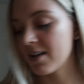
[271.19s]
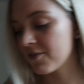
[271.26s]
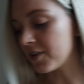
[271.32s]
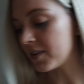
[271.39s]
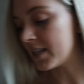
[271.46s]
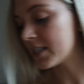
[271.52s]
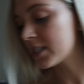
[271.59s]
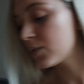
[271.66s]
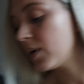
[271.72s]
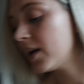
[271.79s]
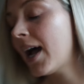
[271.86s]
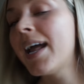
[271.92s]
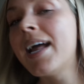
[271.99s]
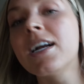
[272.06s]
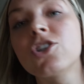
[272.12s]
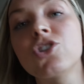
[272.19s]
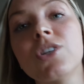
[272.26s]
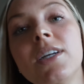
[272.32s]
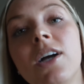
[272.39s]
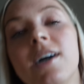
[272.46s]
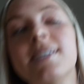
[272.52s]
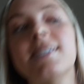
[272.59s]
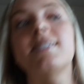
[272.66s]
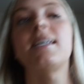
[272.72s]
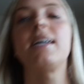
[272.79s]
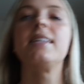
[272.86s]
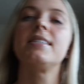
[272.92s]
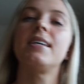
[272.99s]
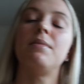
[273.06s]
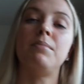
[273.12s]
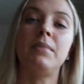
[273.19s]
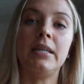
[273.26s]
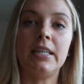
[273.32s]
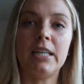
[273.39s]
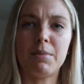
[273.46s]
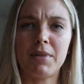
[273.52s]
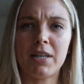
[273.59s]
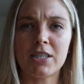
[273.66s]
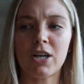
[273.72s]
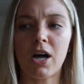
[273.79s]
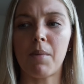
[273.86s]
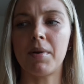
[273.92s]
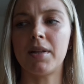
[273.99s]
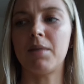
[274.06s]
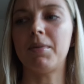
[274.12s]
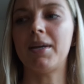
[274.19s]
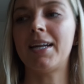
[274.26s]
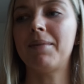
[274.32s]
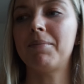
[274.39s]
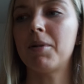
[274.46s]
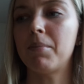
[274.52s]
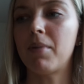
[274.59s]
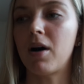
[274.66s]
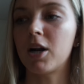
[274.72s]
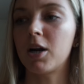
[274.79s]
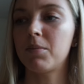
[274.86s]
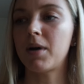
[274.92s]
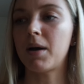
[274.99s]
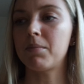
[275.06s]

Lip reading: for this one, I actually got sent a medium in the top and the medium in the bottom.